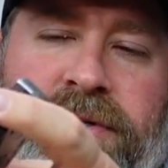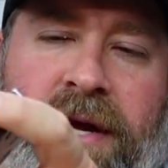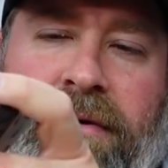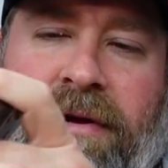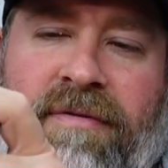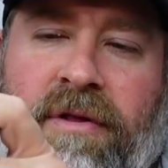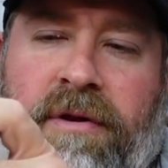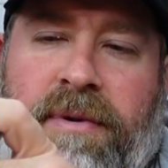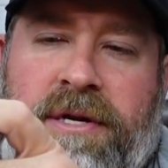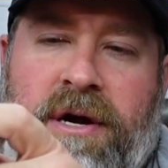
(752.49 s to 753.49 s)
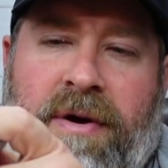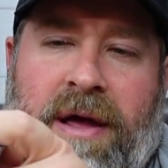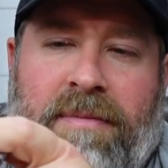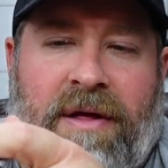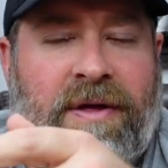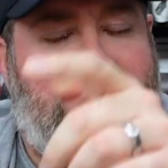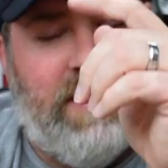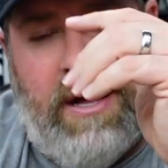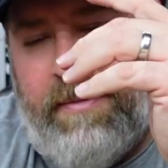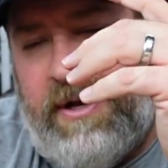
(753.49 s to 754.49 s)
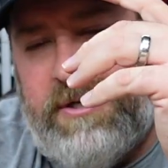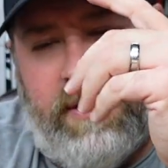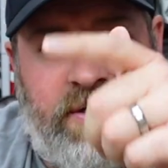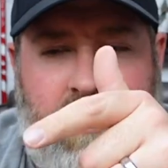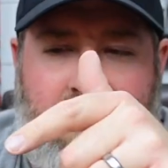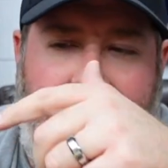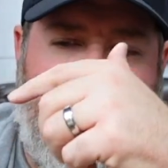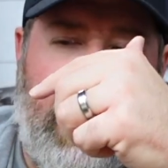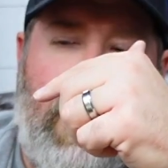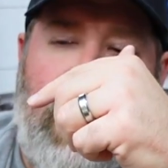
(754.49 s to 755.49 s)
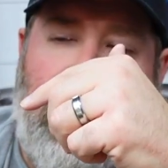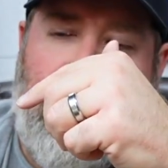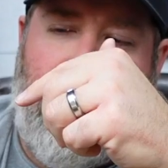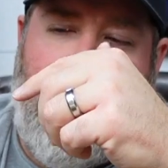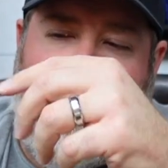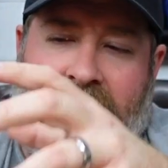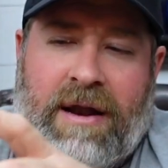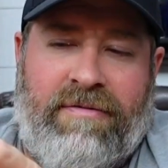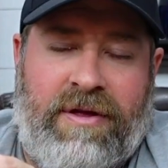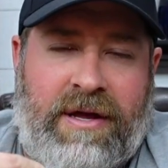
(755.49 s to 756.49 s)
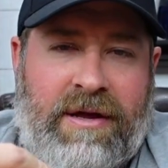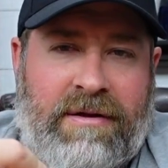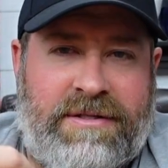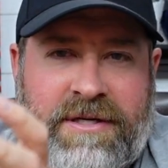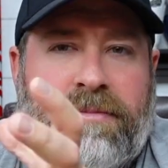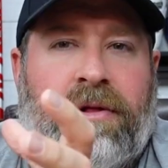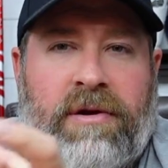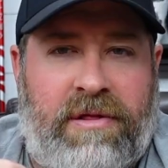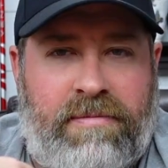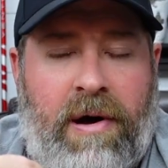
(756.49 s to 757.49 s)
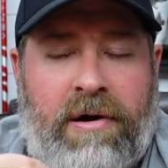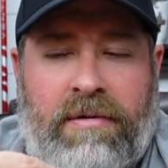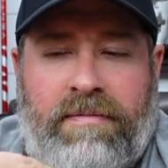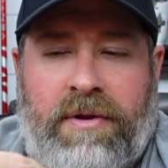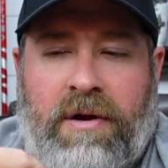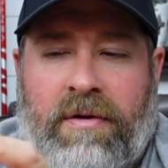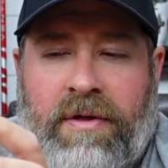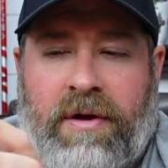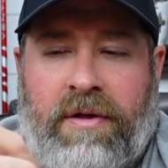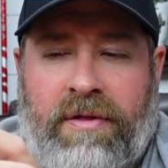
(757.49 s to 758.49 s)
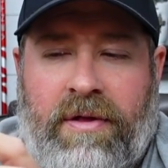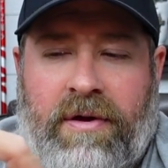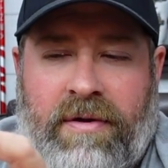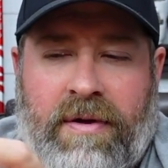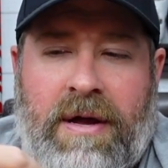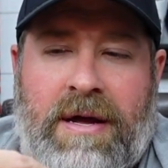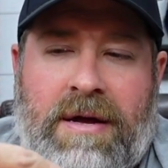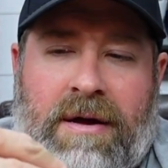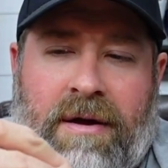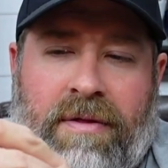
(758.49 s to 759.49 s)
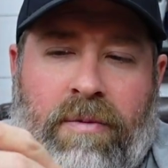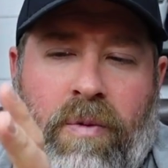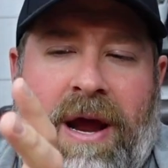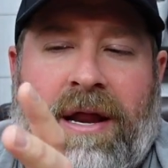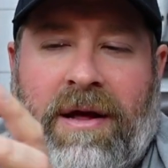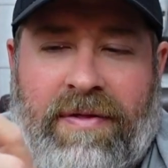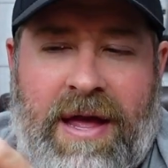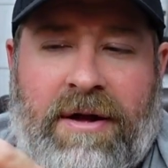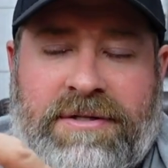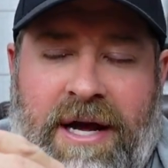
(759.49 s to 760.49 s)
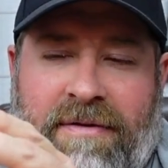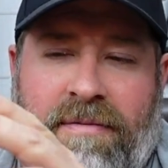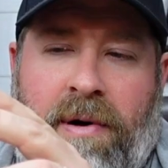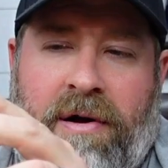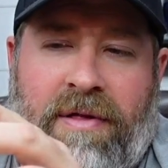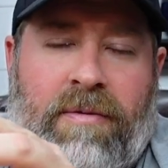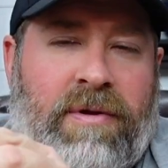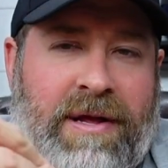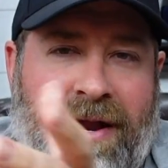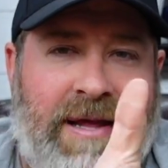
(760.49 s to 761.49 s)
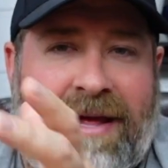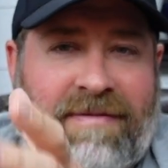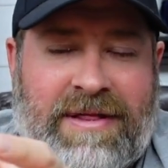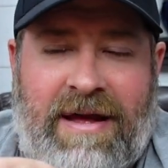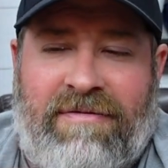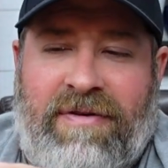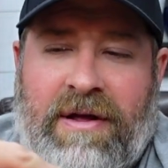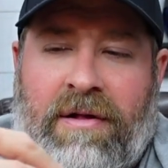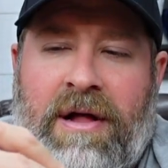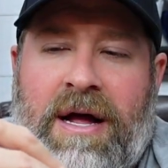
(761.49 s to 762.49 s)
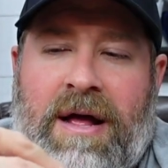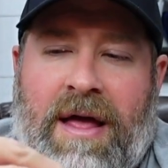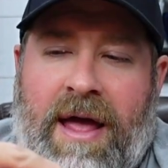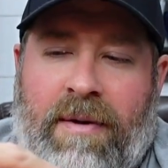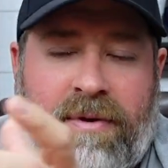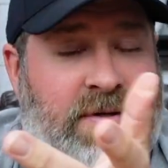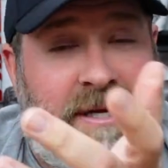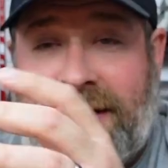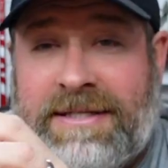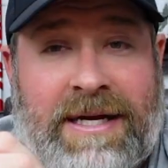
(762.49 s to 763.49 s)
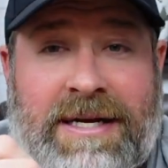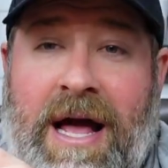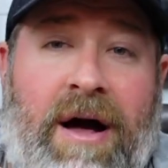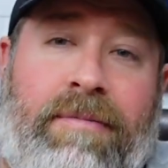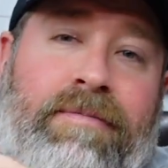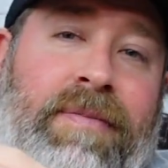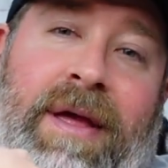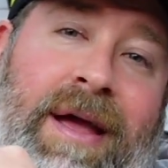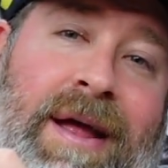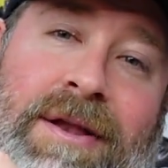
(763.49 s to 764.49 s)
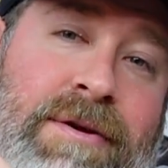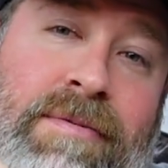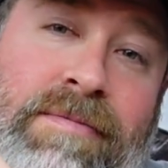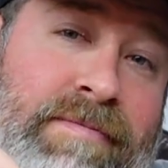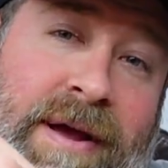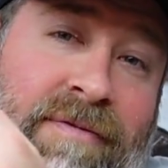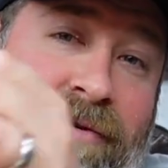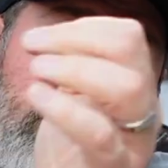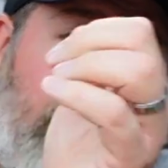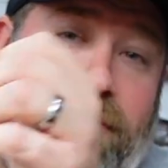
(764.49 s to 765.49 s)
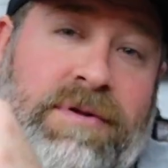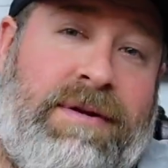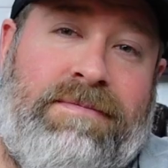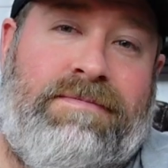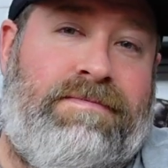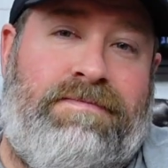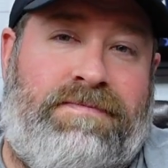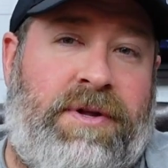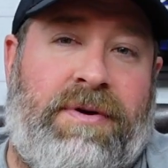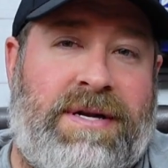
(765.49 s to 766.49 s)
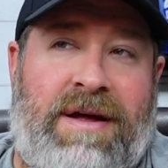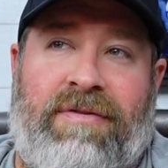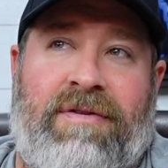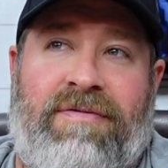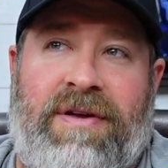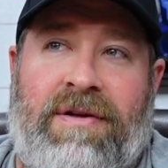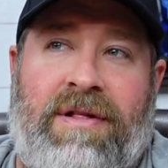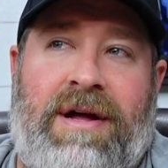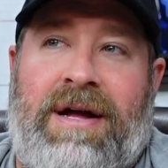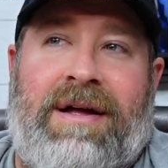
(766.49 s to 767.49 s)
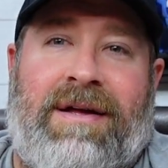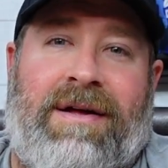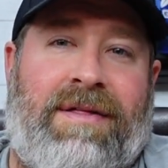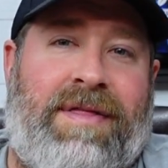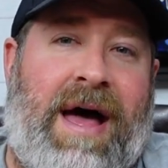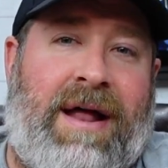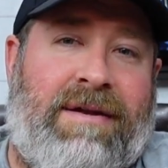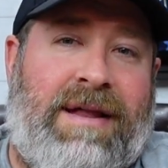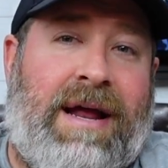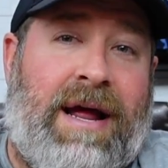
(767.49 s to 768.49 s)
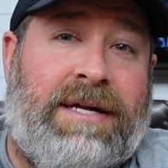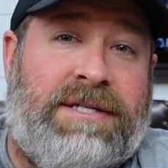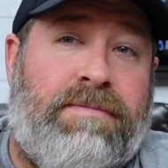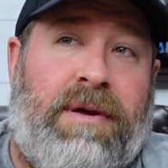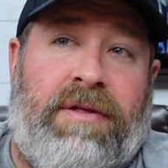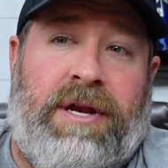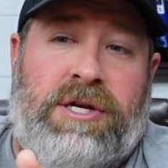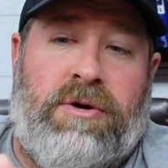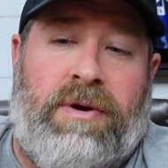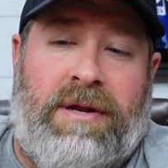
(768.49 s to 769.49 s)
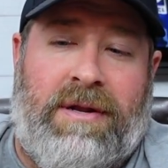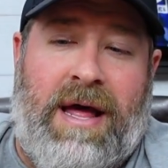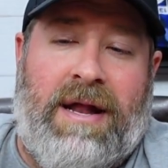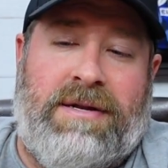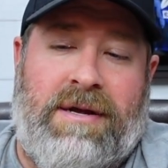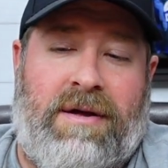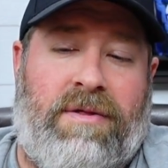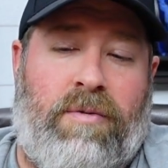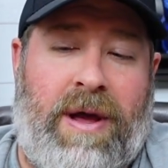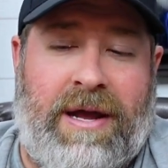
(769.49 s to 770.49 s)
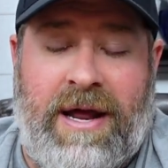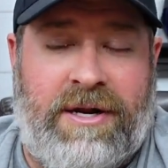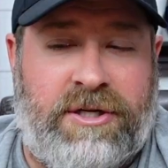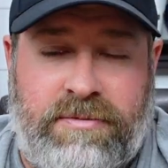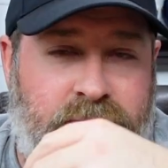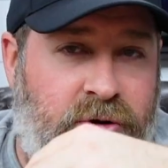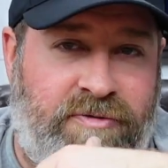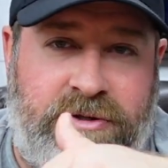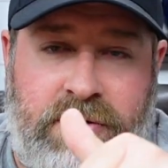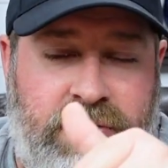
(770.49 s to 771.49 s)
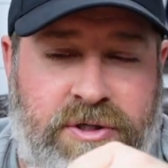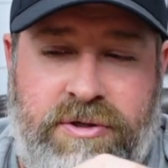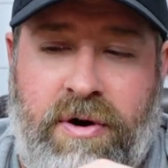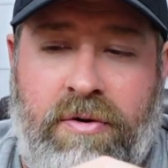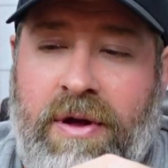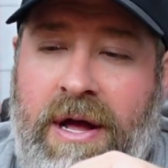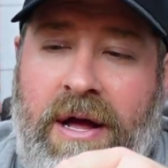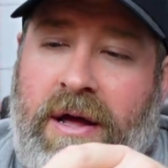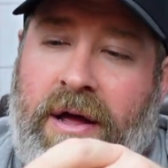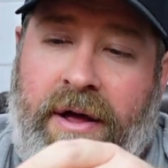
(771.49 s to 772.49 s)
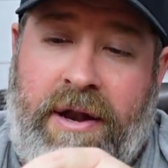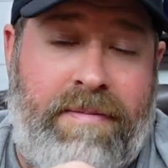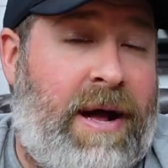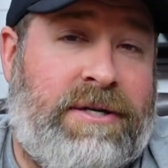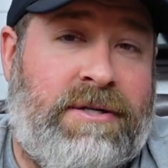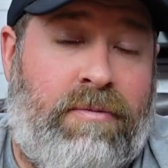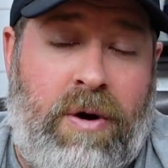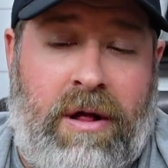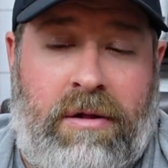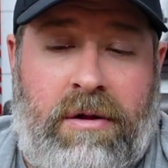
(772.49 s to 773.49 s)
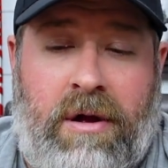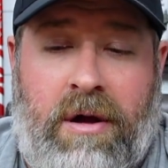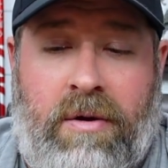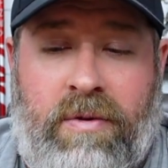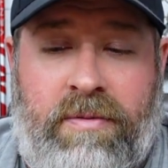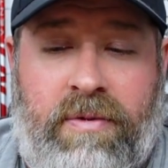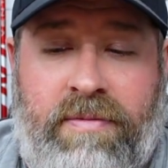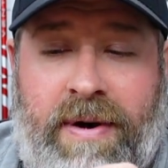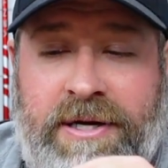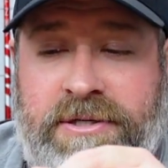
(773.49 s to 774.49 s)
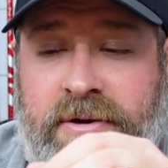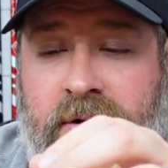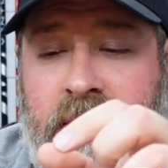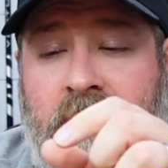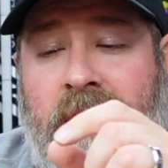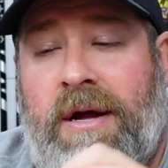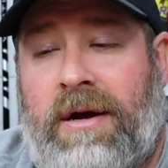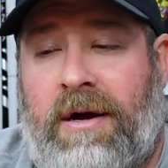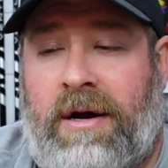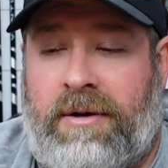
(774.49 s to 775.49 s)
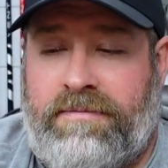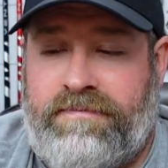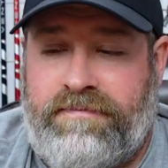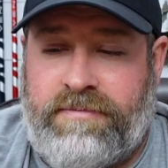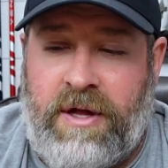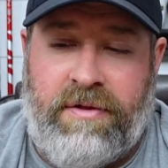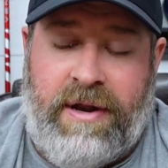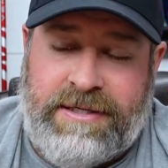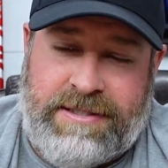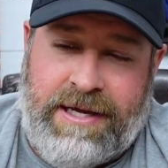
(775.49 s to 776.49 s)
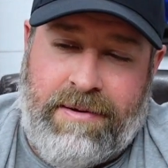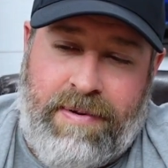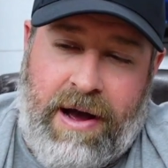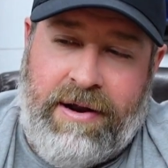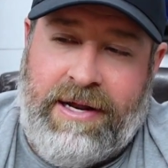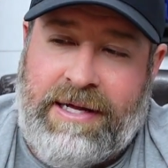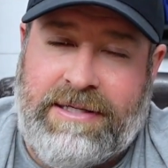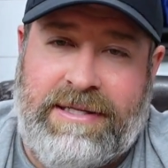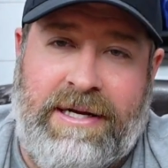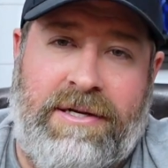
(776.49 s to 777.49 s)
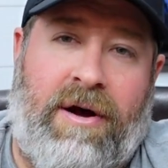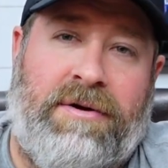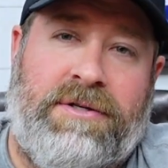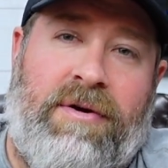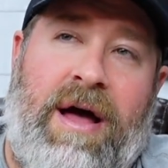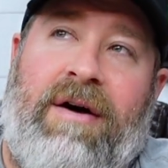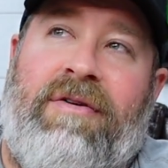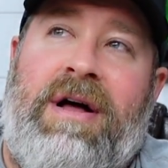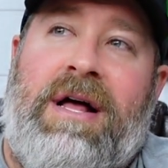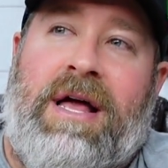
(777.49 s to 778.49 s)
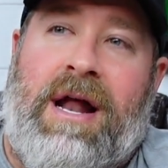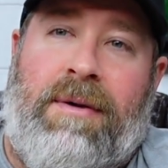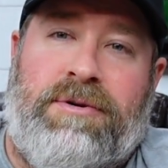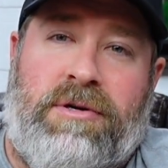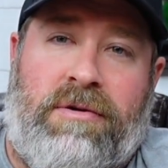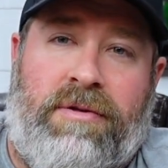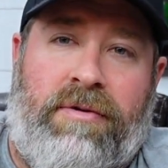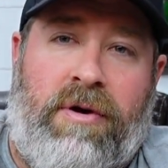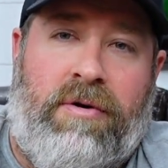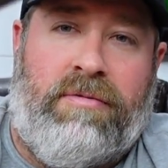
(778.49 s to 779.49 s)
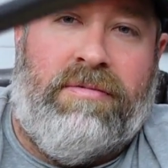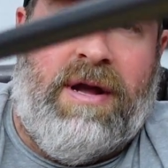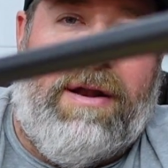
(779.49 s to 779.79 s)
neck will give it a little bit of toe hang. But I think it's a combination of the toe hang and kind of the stability of the putter. The weighting on the outside of the putter that really kind of give it that feel. And when you set this thing down and you make a few strokes with it, you can definitely feel that kind of stability to it, and that the way it kind of just moves through the stroke, and it matches up well with my stroke. The other nice thing about it is they also have an optional, their own kind